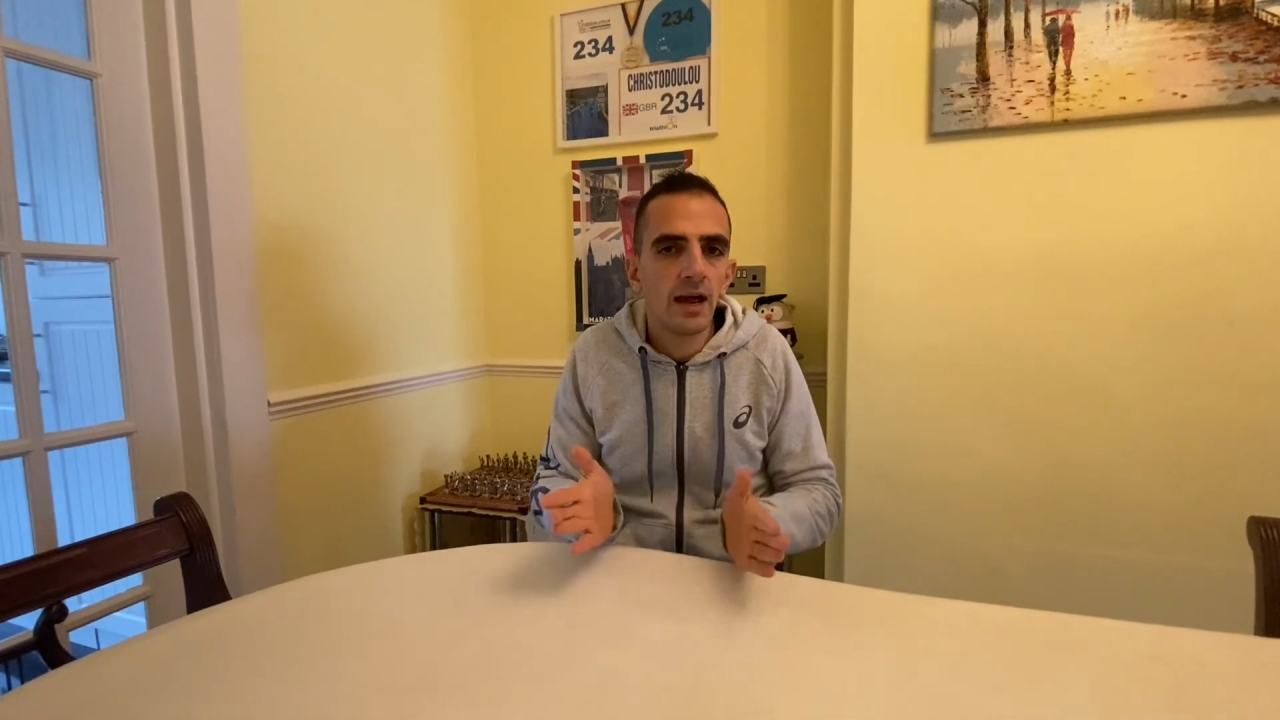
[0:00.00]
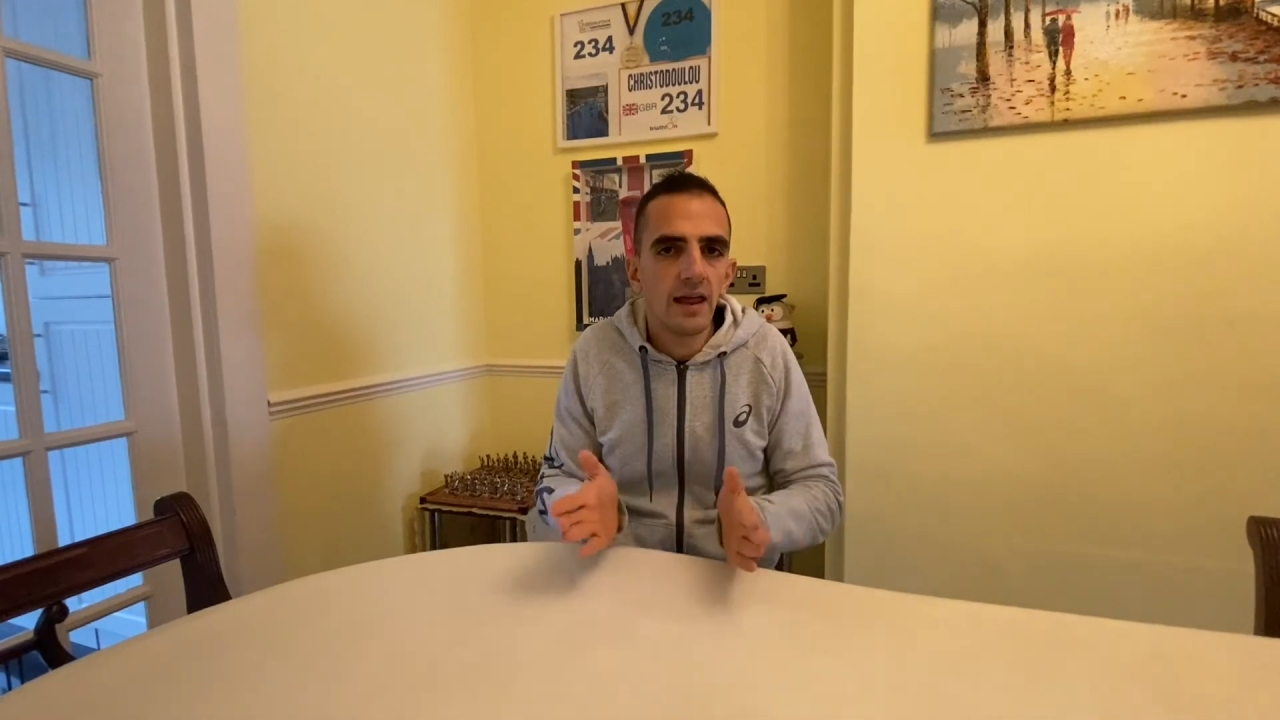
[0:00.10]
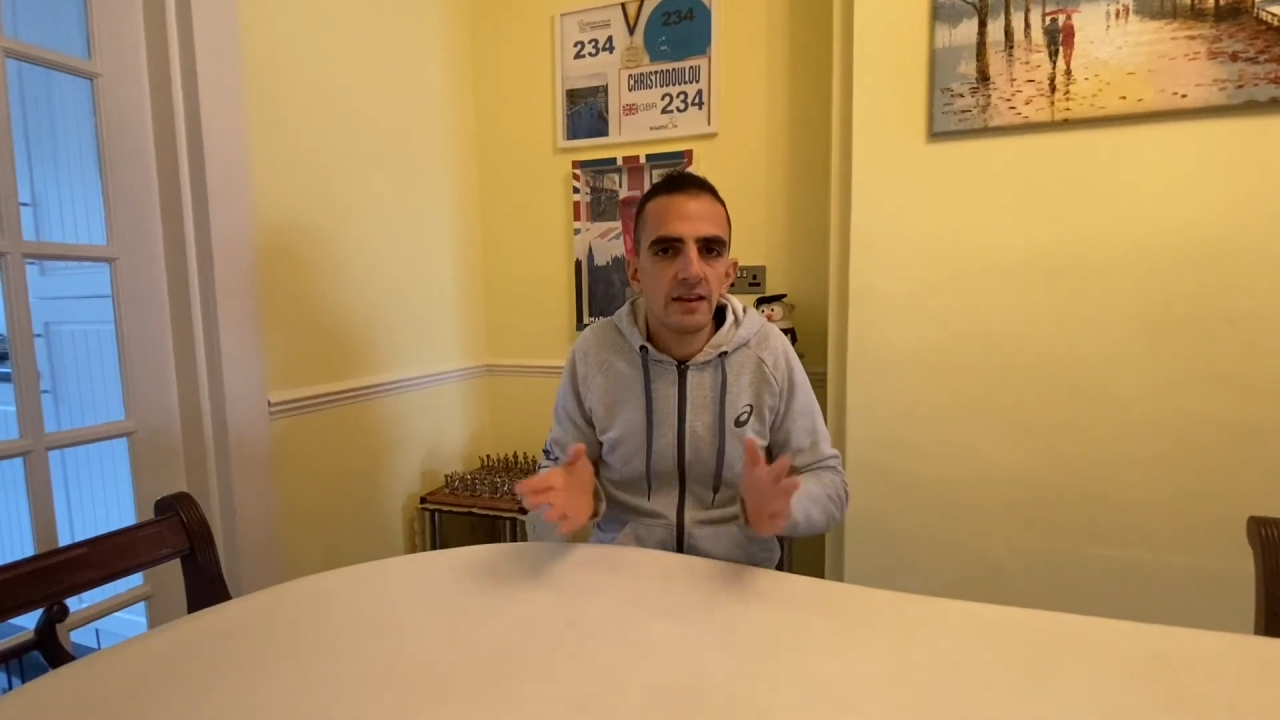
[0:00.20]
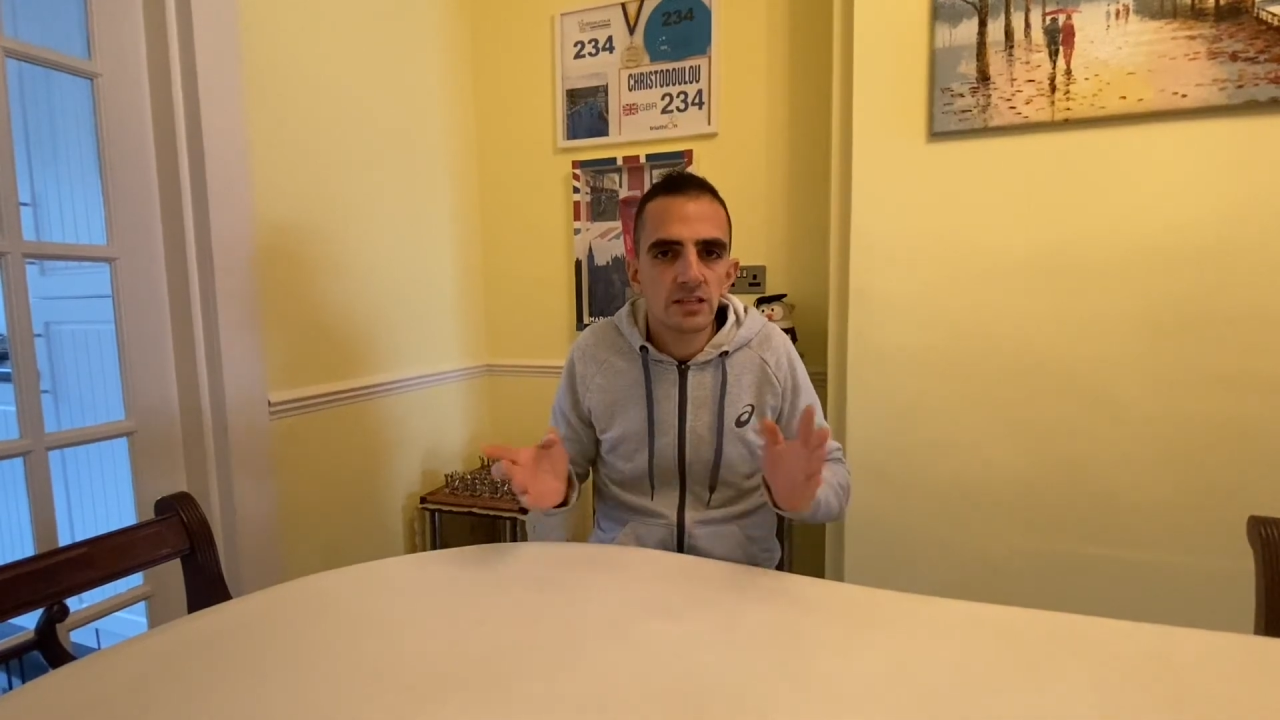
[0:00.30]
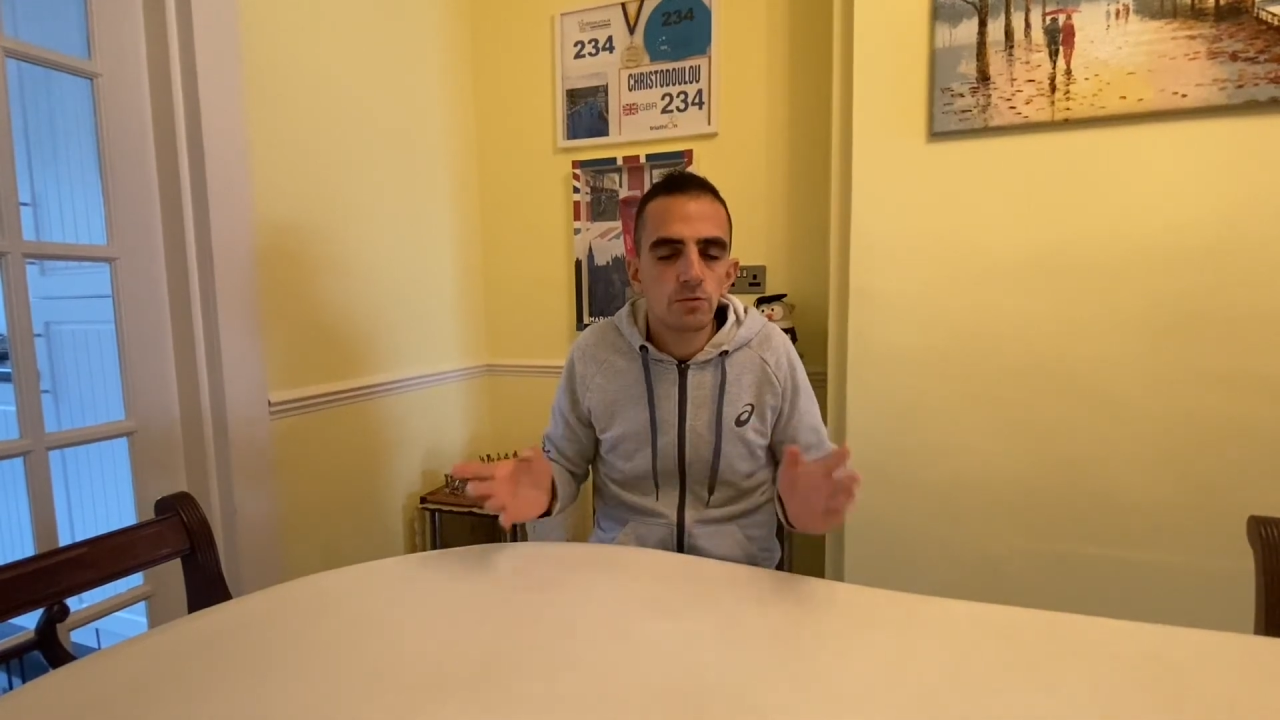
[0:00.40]
and
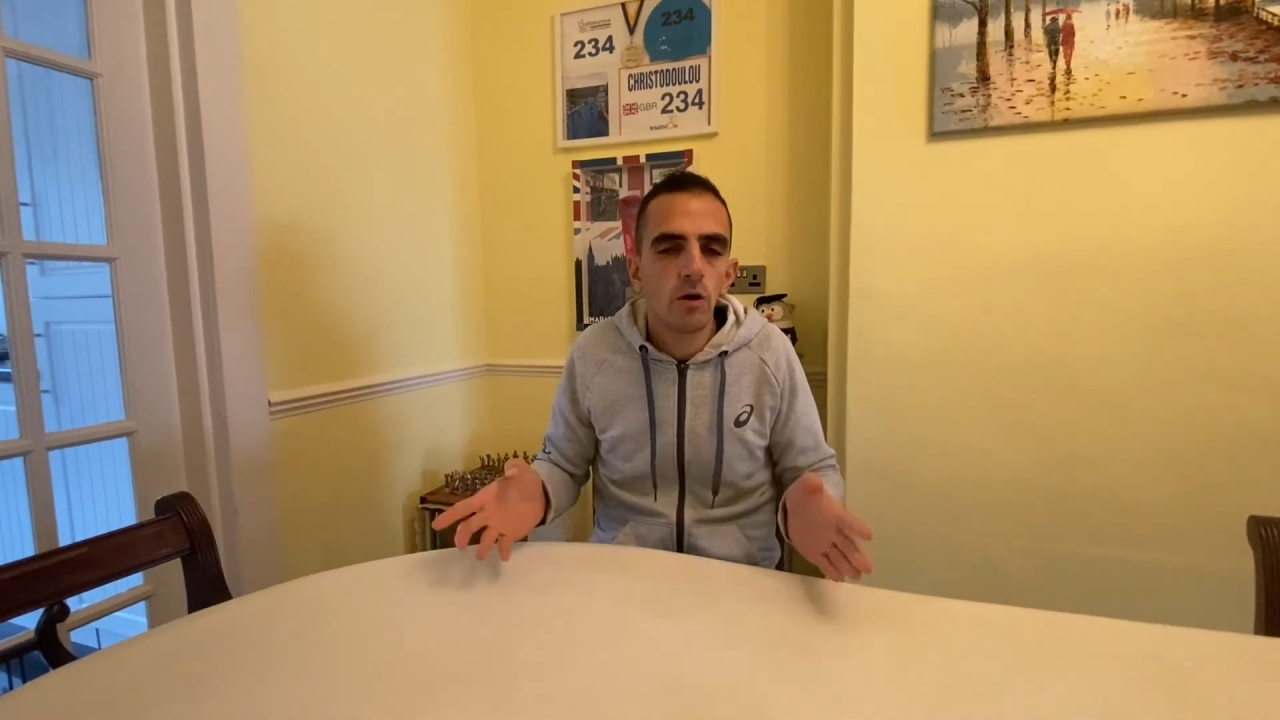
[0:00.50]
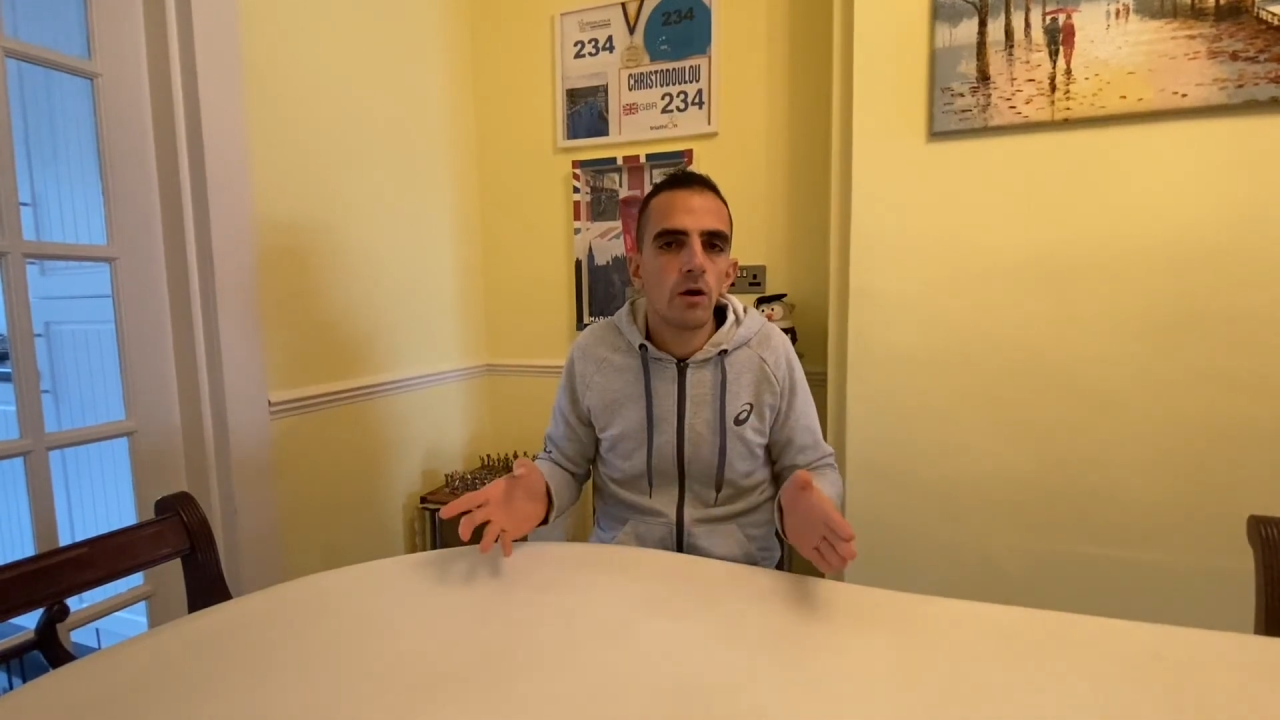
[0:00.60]
this is what I